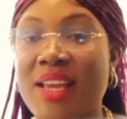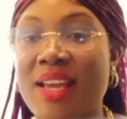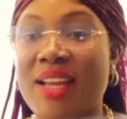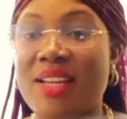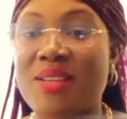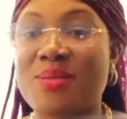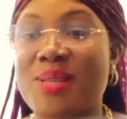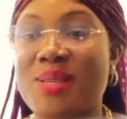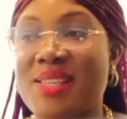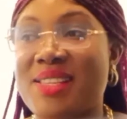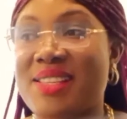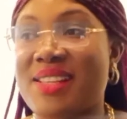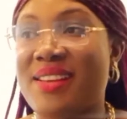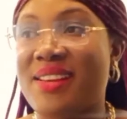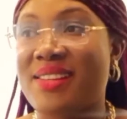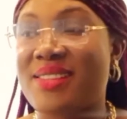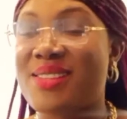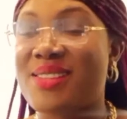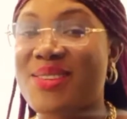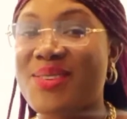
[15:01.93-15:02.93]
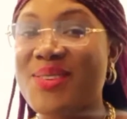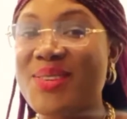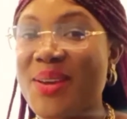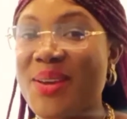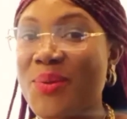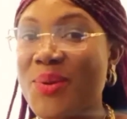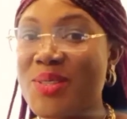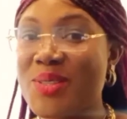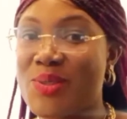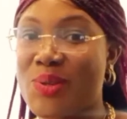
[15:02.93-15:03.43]
And this person is asking you, okay,
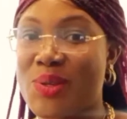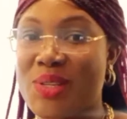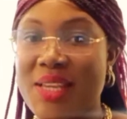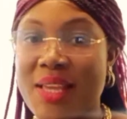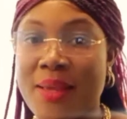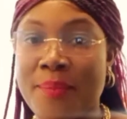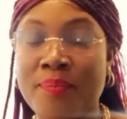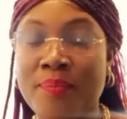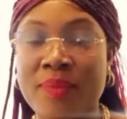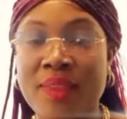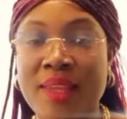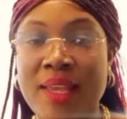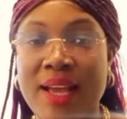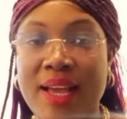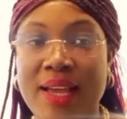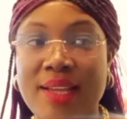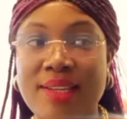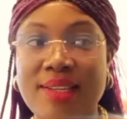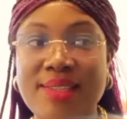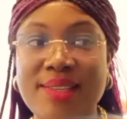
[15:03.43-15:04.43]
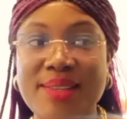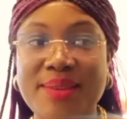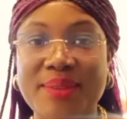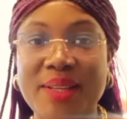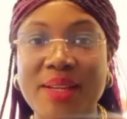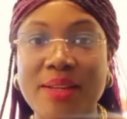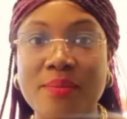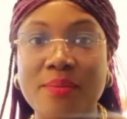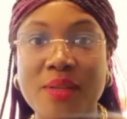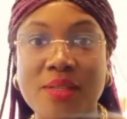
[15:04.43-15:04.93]
what's your name? And instead of
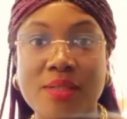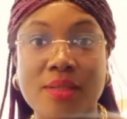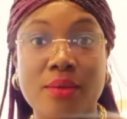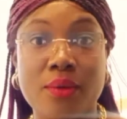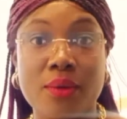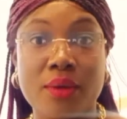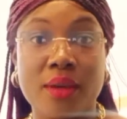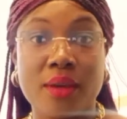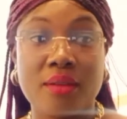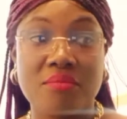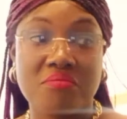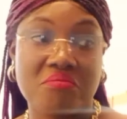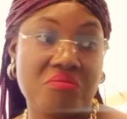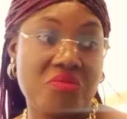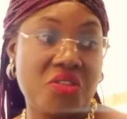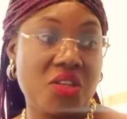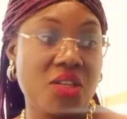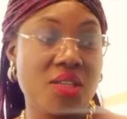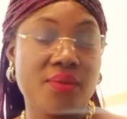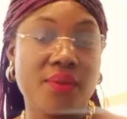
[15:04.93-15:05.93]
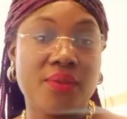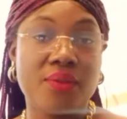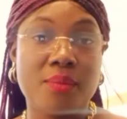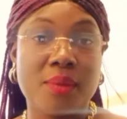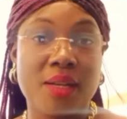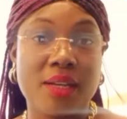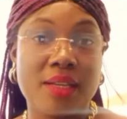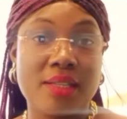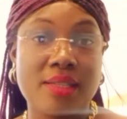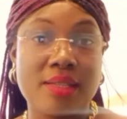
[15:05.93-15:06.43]
telling the person, okay, just for
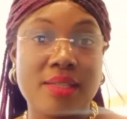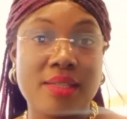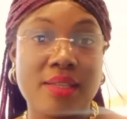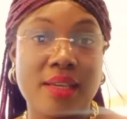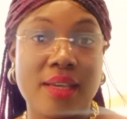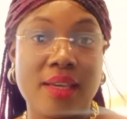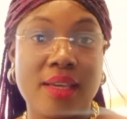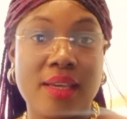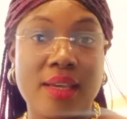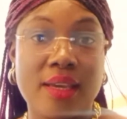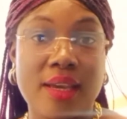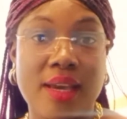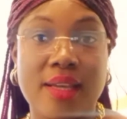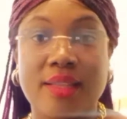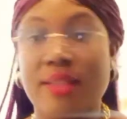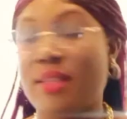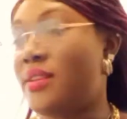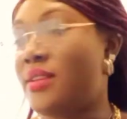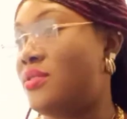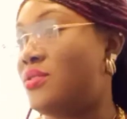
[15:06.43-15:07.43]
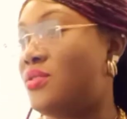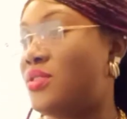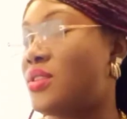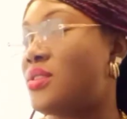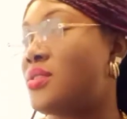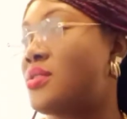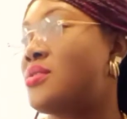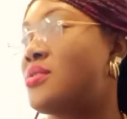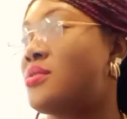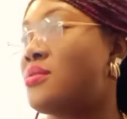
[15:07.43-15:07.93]
formality's sake, and then
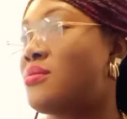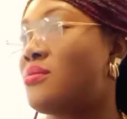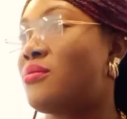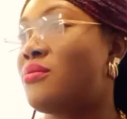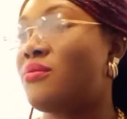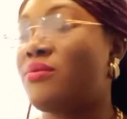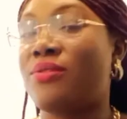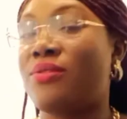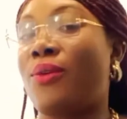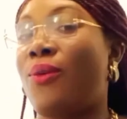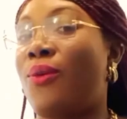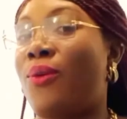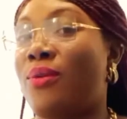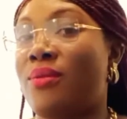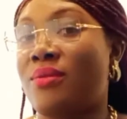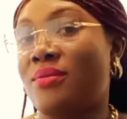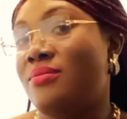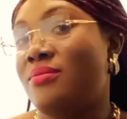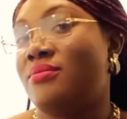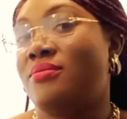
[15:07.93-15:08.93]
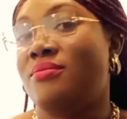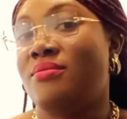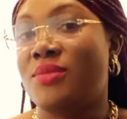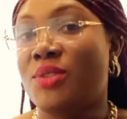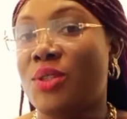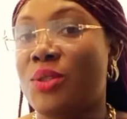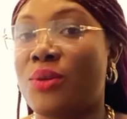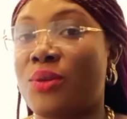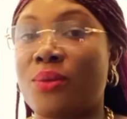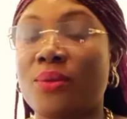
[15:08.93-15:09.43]
just for,
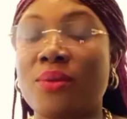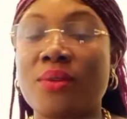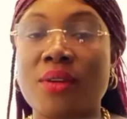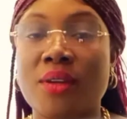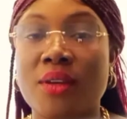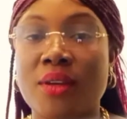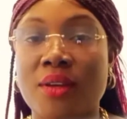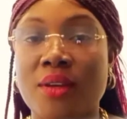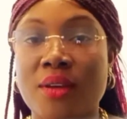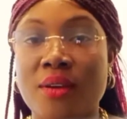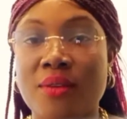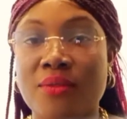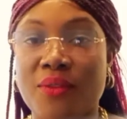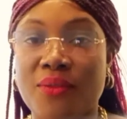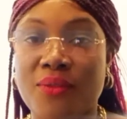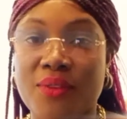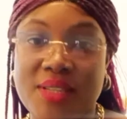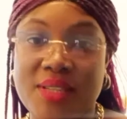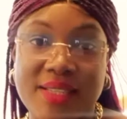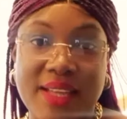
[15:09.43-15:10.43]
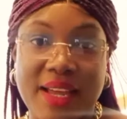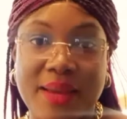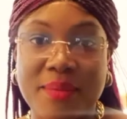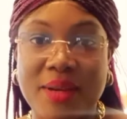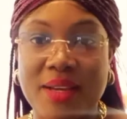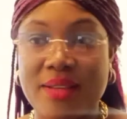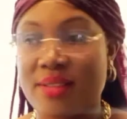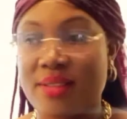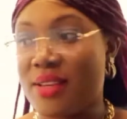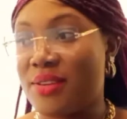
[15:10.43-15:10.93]
you know, for first
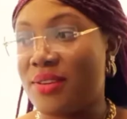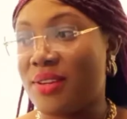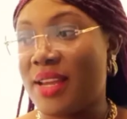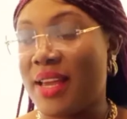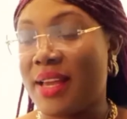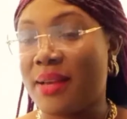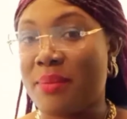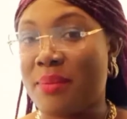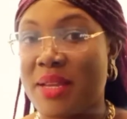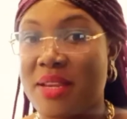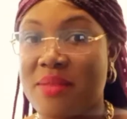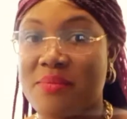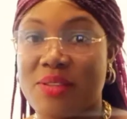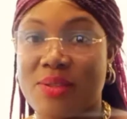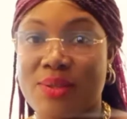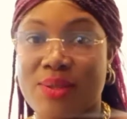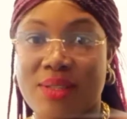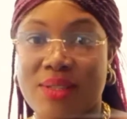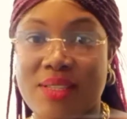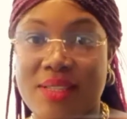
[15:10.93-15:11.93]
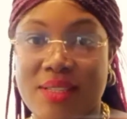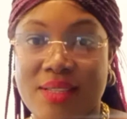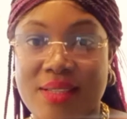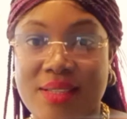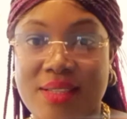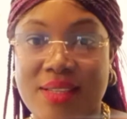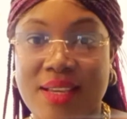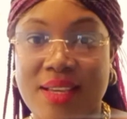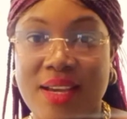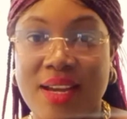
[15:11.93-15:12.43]
timers, and you're like, my name is
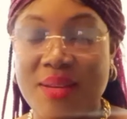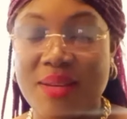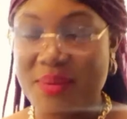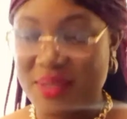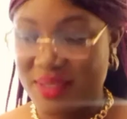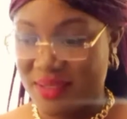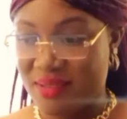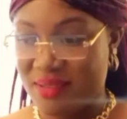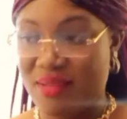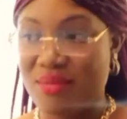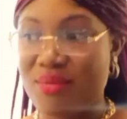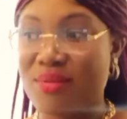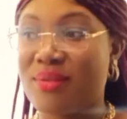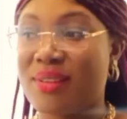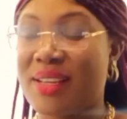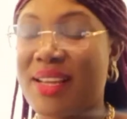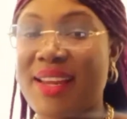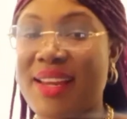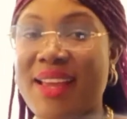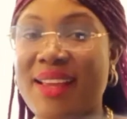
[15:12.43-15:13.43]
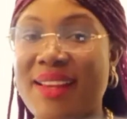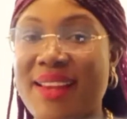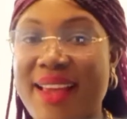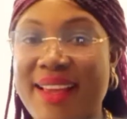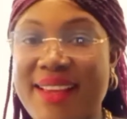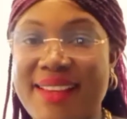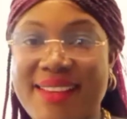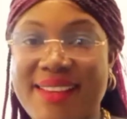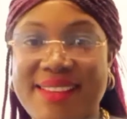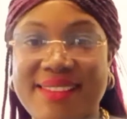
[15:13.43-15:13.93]
Success. And the person, no, can I,
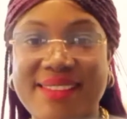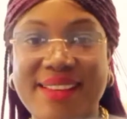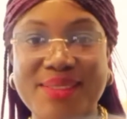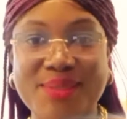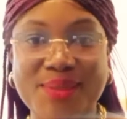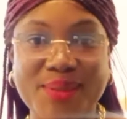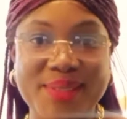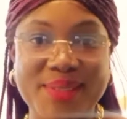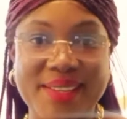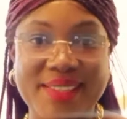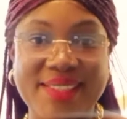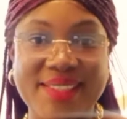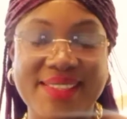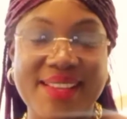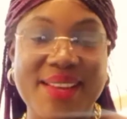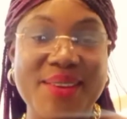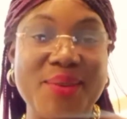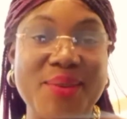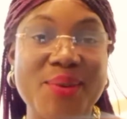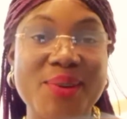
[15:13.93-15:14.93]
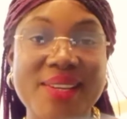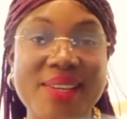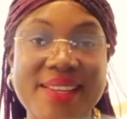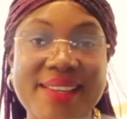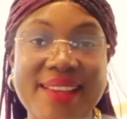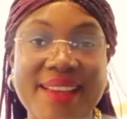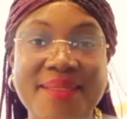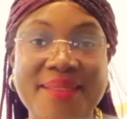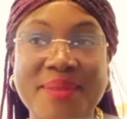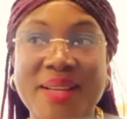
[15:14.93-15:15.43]
like, is that Success? Is that your only
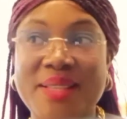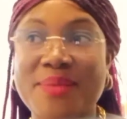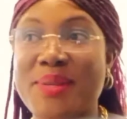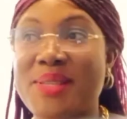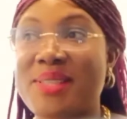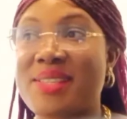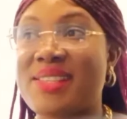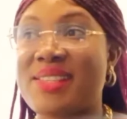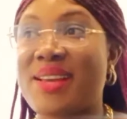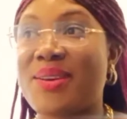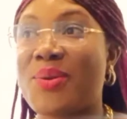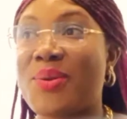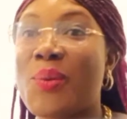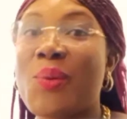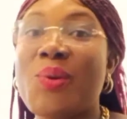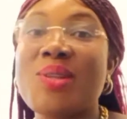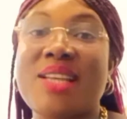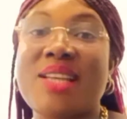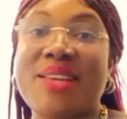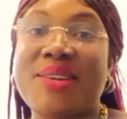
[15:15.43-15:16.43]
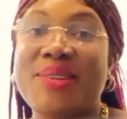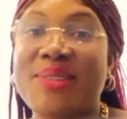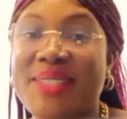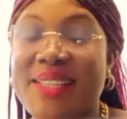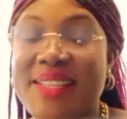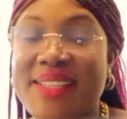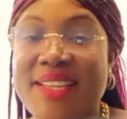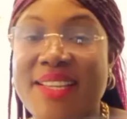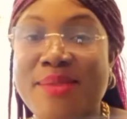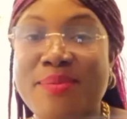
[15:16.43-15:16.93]
name? And the person is like, what are your
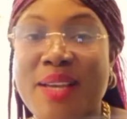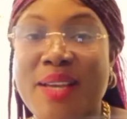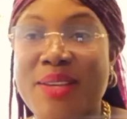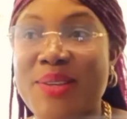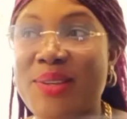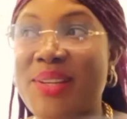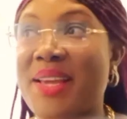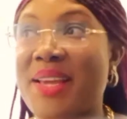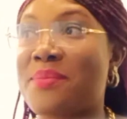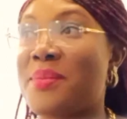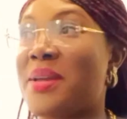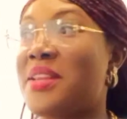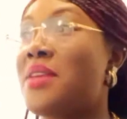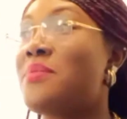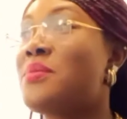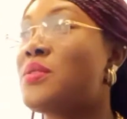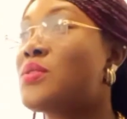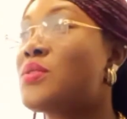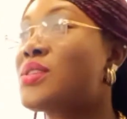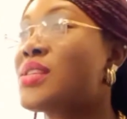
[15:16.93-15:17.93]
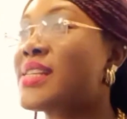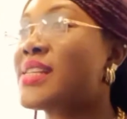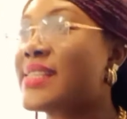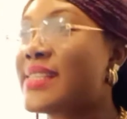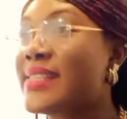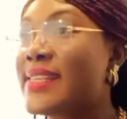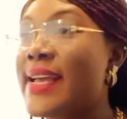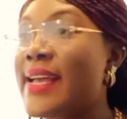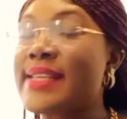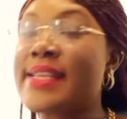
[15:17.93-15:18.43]
other names? And you're like, my name is
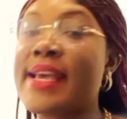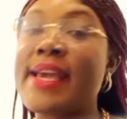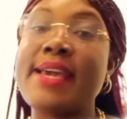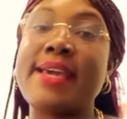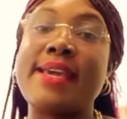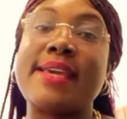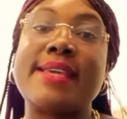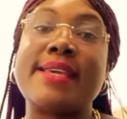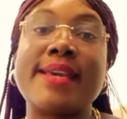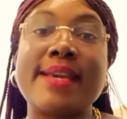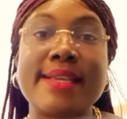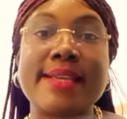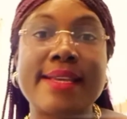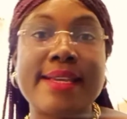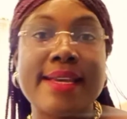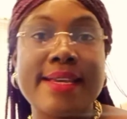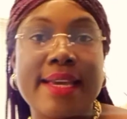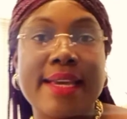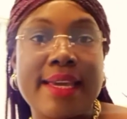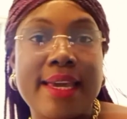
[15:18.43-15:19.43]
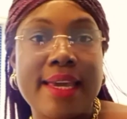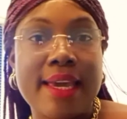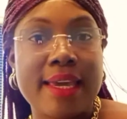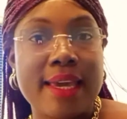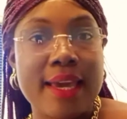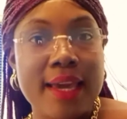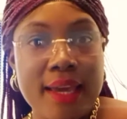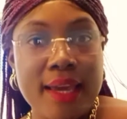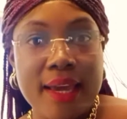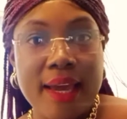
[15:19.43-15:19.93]
Success.
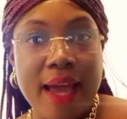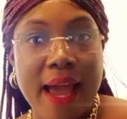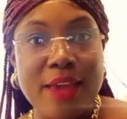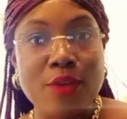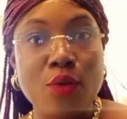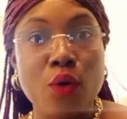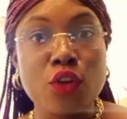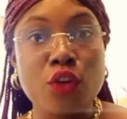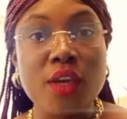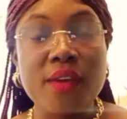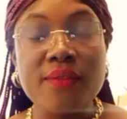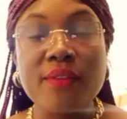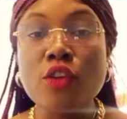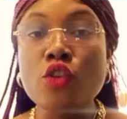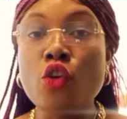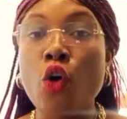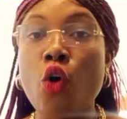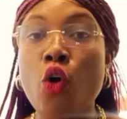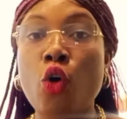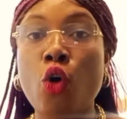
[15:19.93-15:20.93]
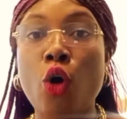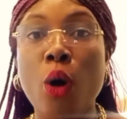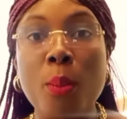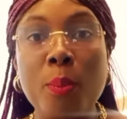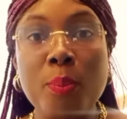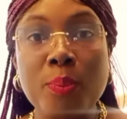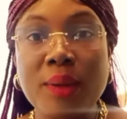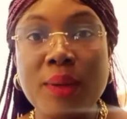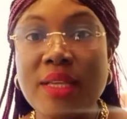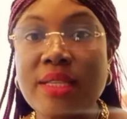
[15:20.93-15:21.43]
And you're giving your
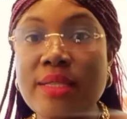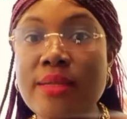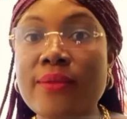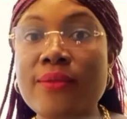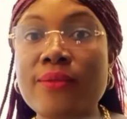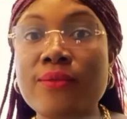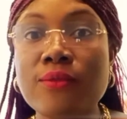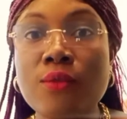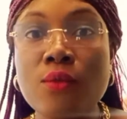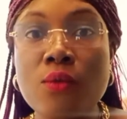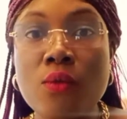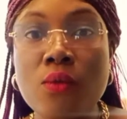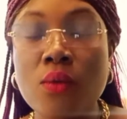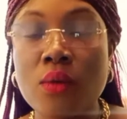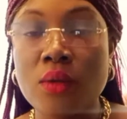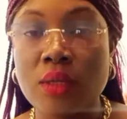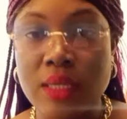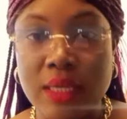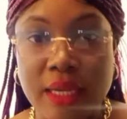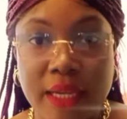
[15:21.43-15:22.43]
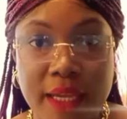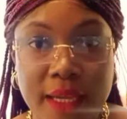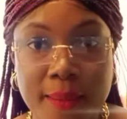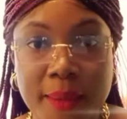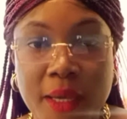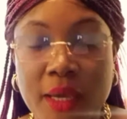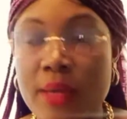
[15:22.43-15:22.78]
complete full name.